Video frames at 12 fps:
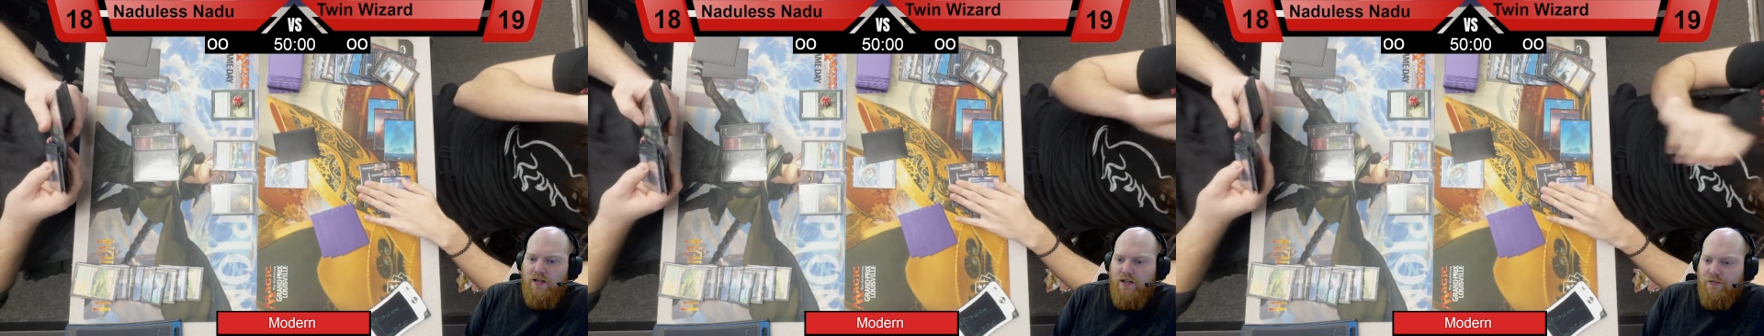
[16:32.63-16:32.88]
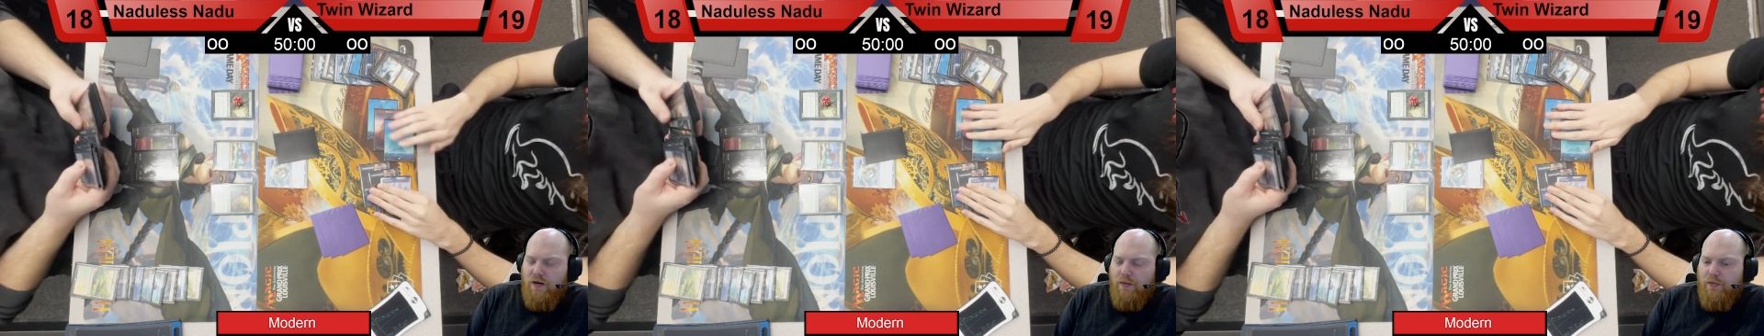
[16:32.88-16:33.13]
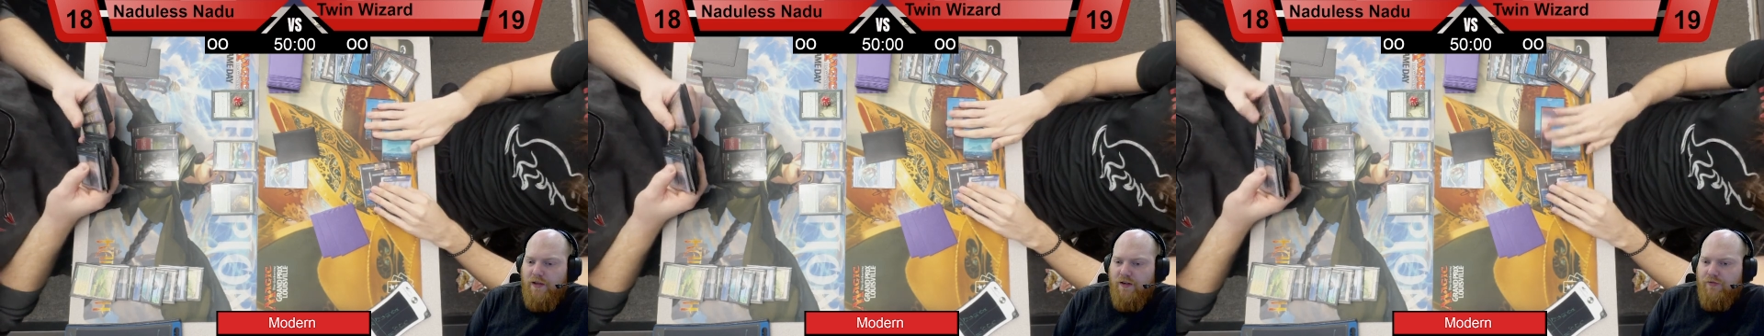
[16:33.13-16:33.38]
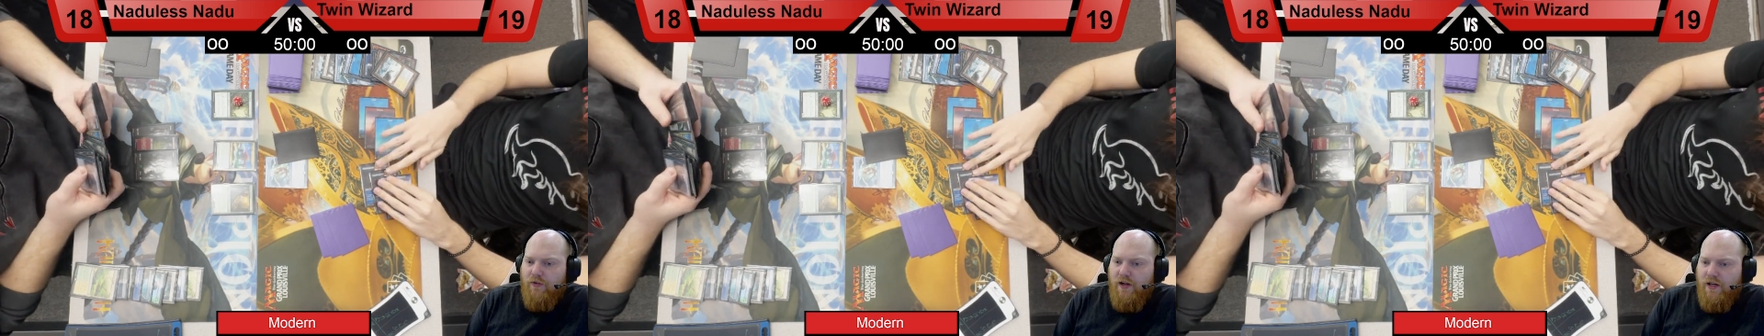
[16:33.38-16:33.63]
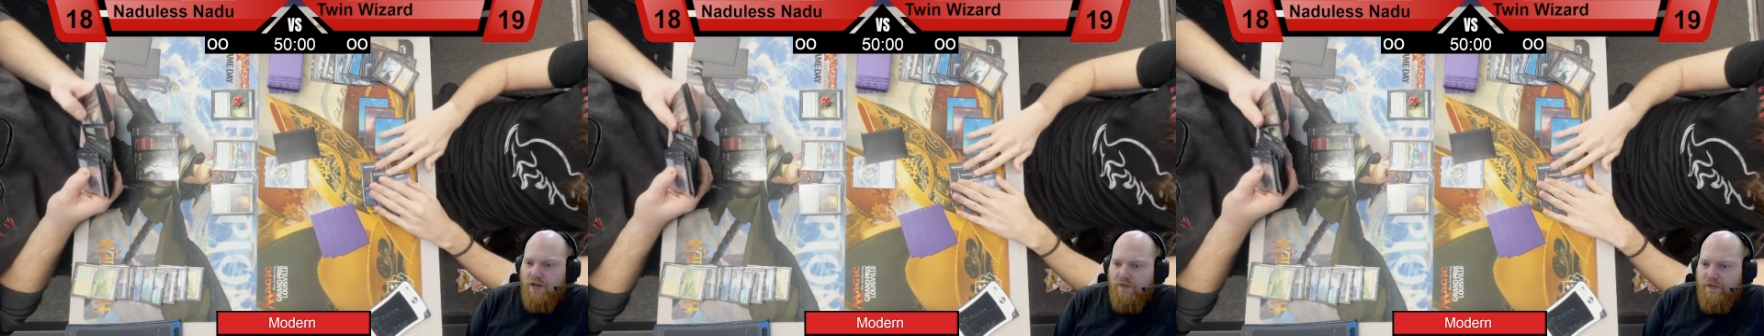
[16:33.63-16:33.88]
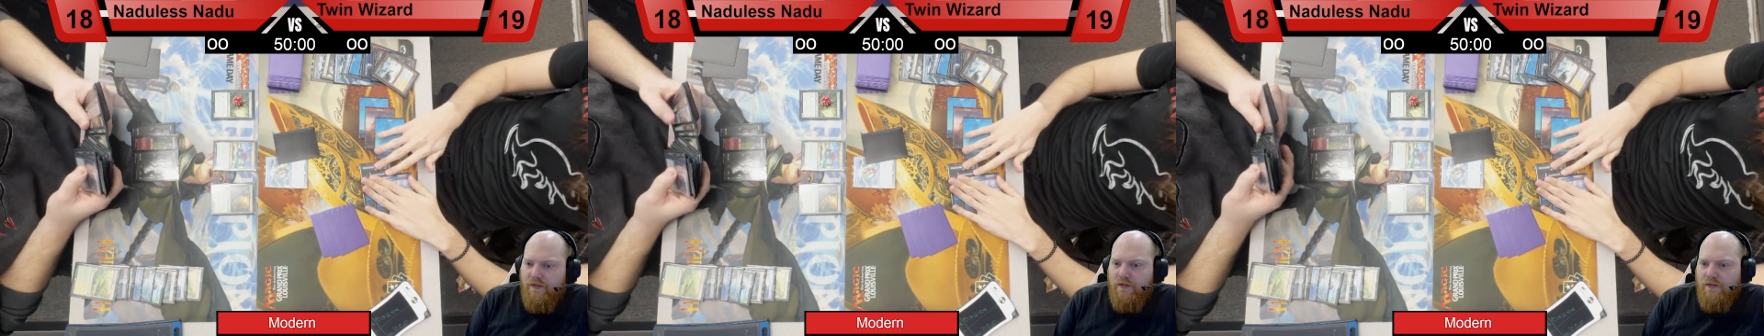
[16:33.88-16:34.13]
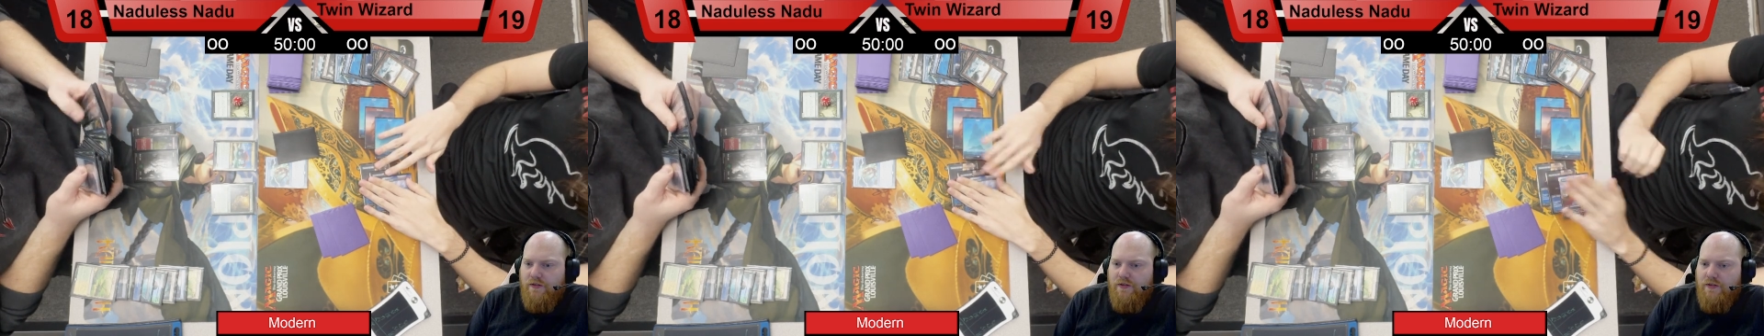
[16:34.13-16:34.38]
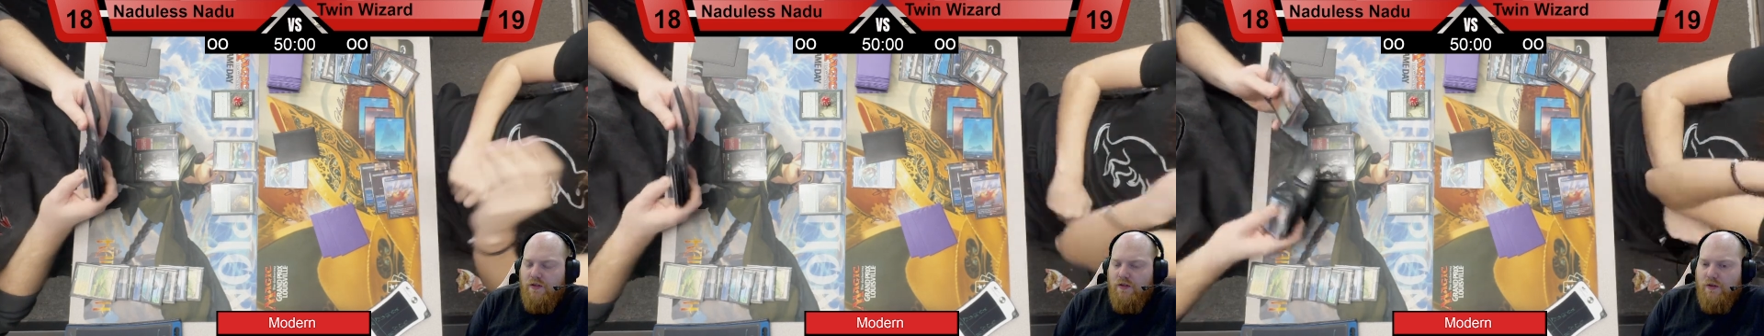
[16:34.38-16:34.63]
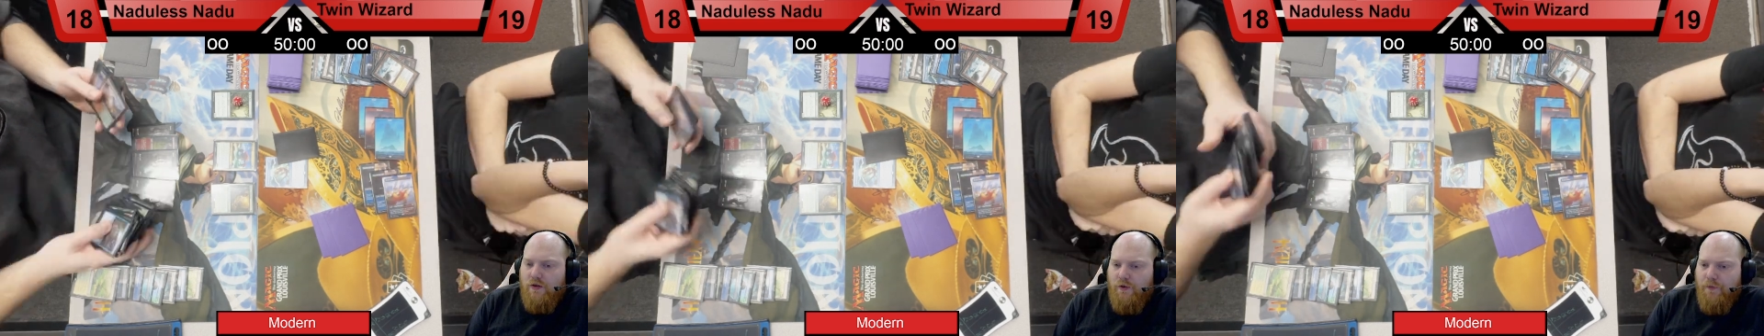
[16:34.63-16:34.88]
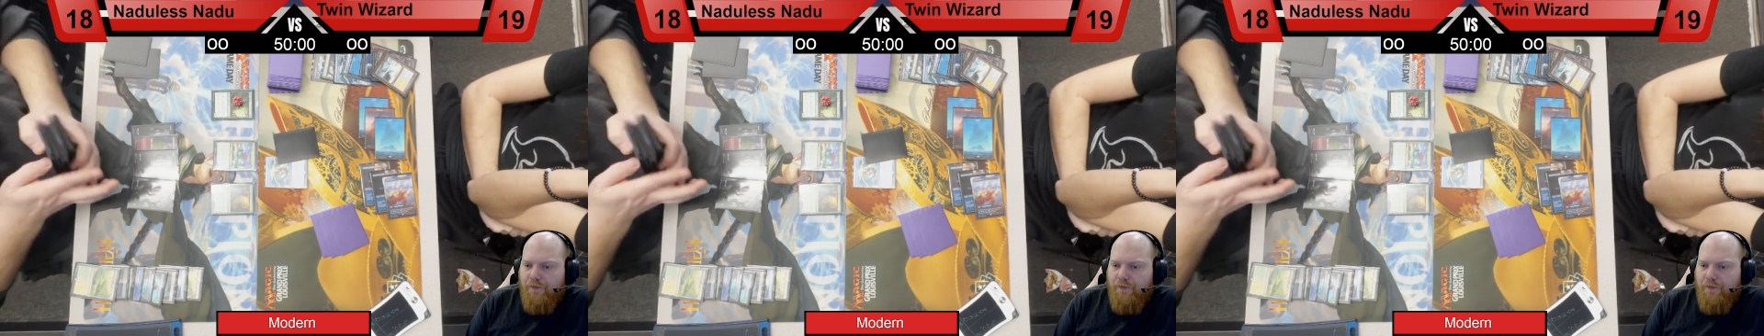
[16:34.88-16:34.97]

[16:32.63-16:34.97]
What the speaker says: probably afraid of. So,